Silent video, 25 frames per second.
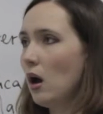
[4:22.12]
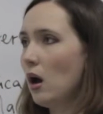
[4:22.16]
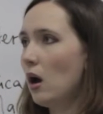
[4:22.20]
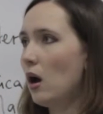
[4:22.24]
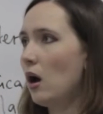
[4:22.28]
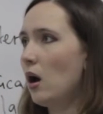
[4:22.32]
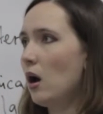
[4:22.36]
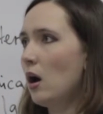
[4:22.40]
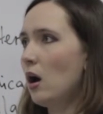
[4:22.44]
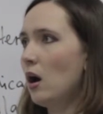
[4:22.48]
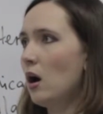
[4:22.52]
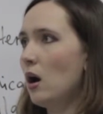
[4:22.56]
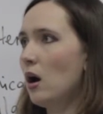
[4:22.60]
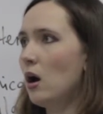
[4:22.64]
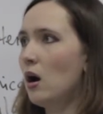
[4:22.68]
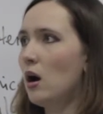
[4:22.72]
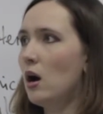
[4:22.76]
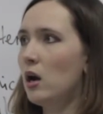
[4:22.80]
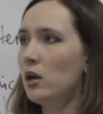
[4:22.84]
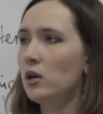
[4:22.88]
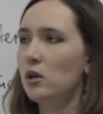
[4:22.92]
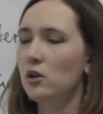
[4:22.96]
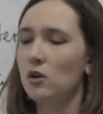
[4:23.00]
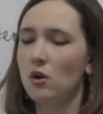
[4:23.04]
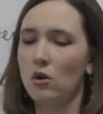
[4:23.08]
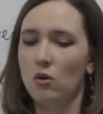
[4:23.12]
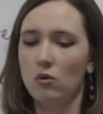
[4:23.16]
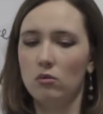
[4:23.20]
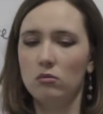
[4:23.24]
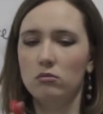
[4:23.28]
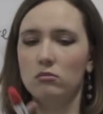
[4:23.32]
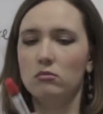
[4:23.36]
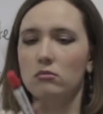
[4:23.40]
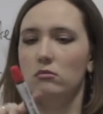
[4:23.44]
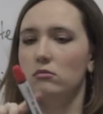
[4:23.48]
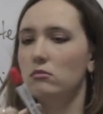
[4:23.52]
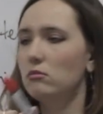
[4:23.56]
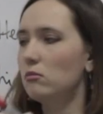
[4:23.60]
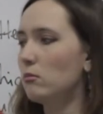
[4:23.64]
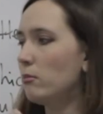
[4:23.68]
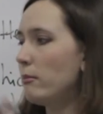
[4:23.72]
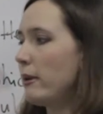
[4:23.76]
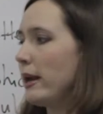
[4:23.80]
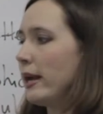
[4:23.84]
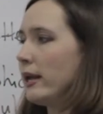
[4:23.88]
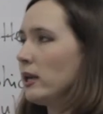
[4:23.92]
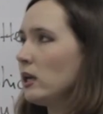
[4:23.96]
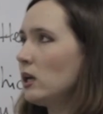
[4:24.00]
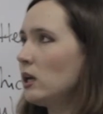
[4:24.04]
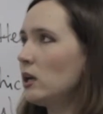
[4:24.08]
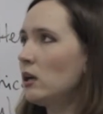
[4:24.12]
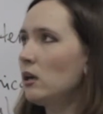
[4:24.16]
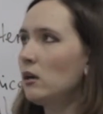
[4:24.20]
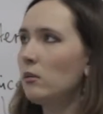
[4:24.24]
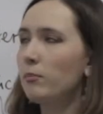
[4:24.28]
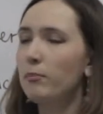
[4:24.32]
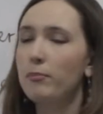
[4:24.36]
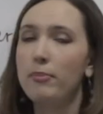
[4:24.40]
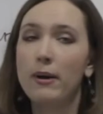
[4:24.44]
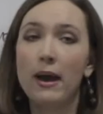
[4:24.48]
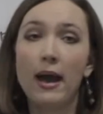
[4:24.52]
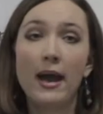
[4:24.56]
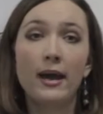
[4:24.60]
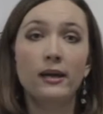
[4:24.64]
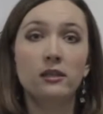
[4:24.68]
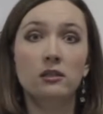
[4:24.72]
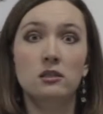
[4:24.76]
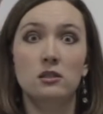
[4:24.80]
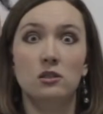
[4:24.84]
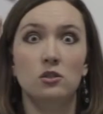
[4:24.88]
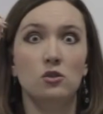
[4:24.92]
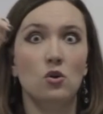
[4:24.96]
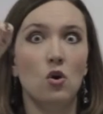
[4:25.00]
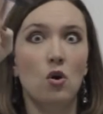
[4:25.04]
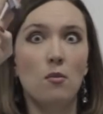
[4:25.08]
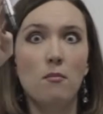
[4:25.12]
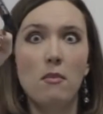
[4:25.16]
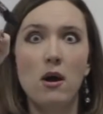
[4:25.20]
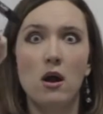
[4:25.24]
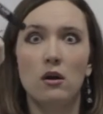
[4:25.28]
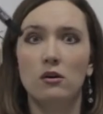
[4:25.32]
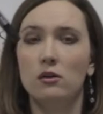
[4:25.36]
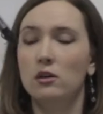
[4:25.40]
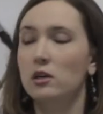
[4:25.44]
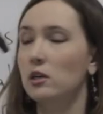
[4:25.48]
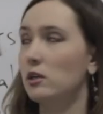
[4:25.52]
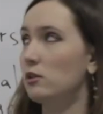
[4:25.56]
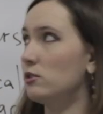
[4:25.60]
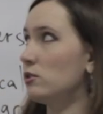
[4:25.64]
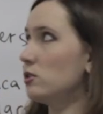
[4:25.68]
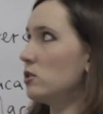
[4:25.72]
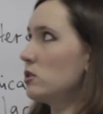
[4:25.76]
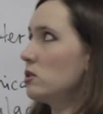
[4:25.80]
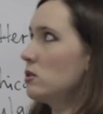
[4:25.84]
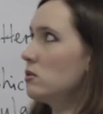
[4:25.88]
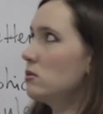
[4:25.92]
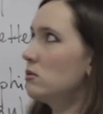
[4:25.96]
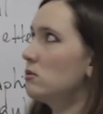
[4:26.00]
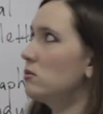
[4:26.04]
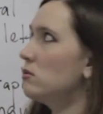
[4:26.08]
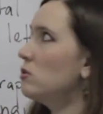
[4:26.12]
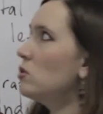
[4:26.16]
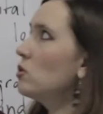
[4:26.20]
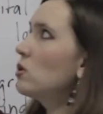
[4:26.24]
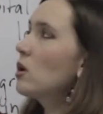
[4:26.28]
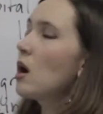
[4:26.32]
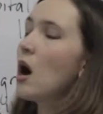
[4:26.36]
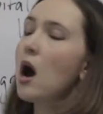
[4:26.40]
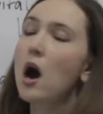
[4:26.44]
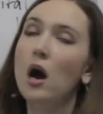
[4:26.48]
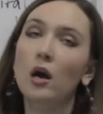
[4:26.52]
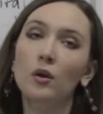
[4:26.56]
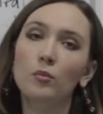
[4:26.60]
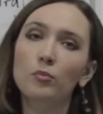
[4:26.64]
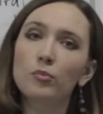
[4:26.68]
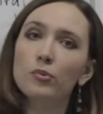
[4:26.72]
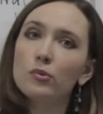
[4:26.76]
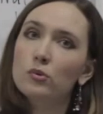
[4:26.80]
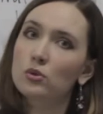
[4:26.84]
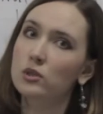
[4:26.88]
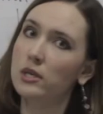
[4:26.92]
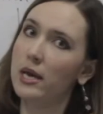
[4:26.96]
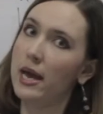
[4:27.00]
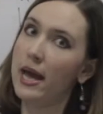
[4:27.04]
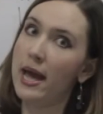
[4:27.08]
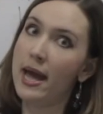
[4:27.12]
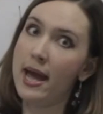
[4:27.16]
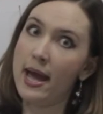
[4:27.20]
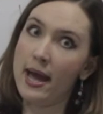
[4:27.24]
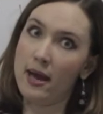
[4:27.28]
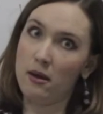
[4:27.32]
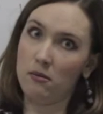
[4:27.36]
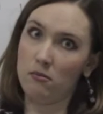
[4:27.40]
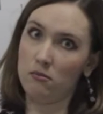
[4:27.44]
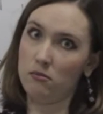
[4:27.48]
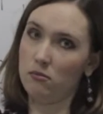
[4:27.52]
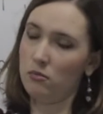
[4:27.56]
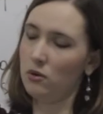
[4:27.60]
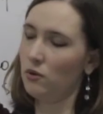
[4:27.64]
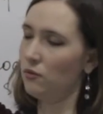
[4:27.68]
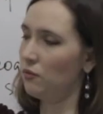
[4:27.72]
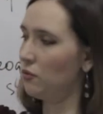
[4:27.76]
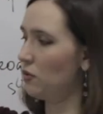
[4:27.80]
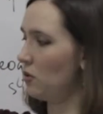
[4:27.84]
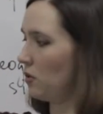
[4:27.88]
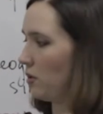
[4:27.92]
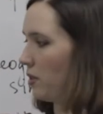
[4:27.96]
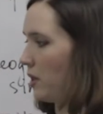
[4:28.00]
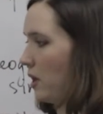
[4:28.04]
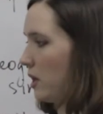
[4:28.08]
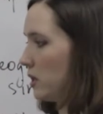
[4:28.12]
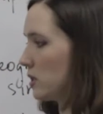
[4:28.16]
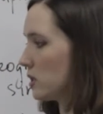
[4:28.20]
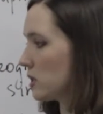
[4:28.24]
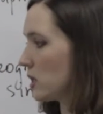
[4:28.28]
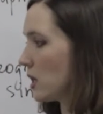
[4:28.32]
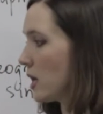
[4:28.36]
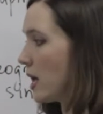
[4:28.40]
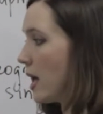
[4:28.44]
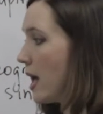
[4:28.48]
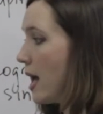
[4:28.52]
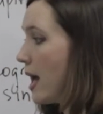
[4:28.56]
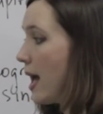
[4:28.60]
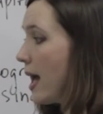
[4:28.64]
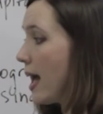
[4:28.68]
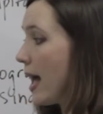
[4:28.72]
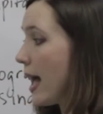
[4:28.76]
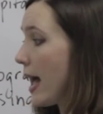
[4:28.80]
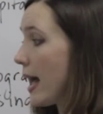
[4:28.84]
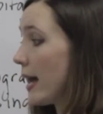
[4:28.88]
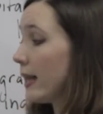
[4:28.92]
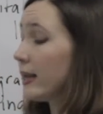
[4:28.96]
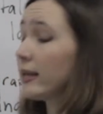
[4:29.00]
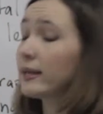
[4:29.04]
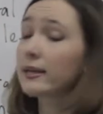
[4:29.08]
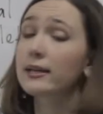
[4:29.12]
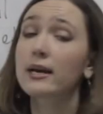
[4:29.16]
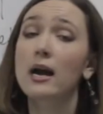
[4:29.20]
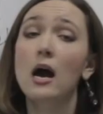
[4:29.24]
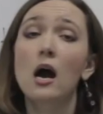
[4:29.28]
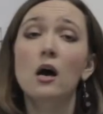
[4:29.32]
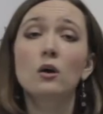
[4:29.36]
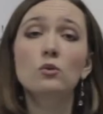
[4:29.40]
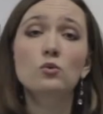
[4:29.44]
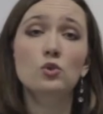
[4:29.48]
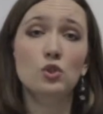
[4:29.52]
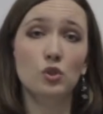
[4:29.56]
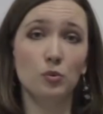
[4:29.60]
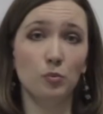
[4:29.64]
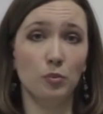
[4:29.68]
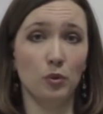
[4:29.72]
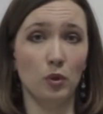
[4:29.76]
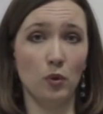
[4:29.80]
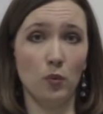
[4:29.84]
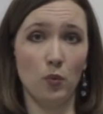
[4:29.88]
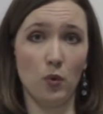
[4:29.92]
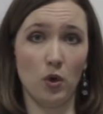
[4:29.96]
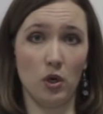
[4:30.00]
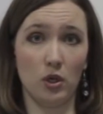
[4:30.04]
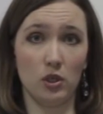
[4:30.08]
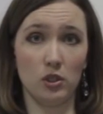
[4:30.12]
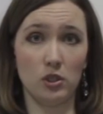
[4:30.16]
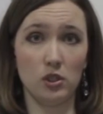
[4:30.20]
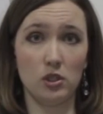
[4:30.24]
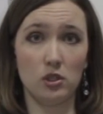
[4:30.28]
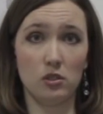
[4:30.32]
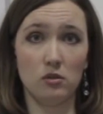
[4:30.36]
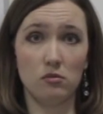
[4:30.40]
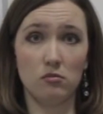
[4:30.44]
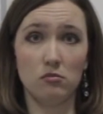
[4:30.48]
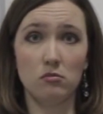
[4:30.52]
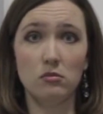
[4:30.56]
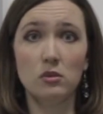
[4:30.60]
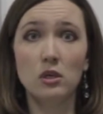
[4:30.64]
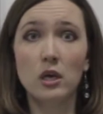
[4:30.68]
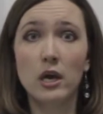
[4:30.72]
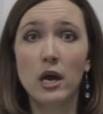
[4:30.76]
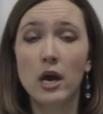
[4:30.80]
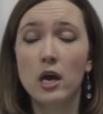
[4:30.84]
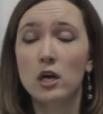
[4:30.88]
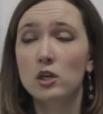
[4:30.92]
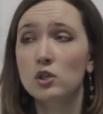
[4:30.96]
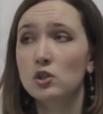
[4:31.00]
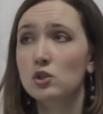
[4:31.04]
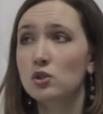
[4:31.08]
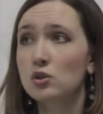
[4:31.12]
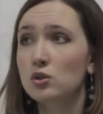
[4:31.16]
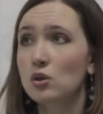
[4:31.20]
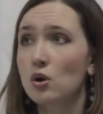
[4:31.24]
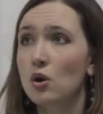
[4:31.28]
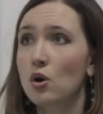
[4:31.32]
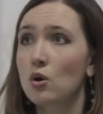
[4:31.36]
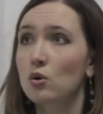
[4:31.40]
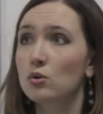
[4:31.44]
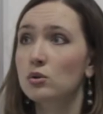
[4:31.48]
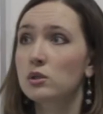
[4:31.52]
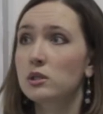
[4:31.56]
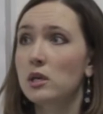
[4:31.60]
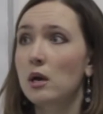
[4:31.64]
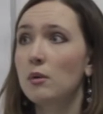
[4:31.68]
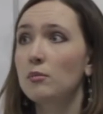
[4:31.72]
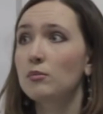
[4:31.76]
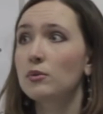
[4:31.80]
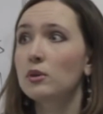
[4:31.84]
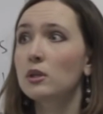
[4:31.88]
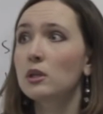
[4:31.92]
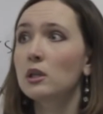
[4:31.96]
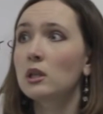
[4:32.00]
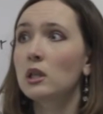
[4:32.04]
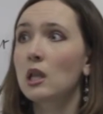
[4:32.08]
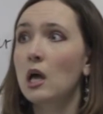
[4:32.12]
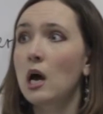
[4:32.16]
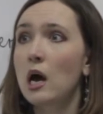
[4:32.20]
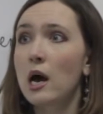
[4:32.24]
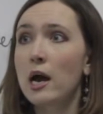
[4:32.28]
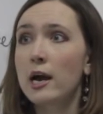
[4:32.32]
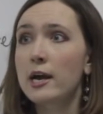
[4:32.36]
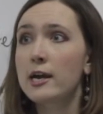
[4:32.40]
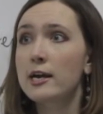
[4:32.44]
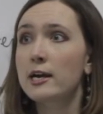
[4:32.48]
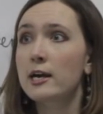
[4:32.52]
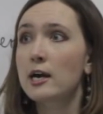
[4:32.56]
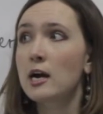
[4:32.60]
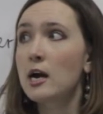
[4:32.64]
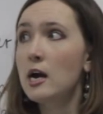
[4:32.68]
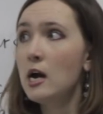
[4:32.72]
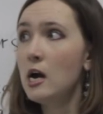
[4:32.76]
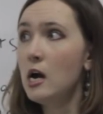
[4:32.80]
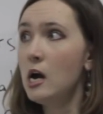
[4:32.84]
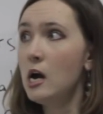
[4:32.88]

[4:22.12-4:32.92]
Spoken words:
I don't know, many pens or markers, you can't put a before that. And uncountable words, yeah, so something like,